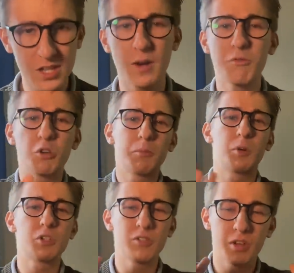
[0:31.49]
And we've got a
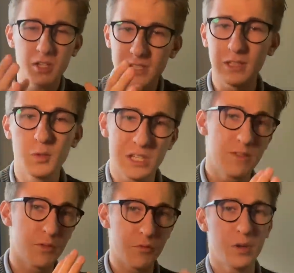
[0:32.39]
bunch of exclusive
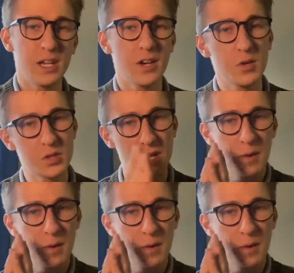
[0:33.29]
videos,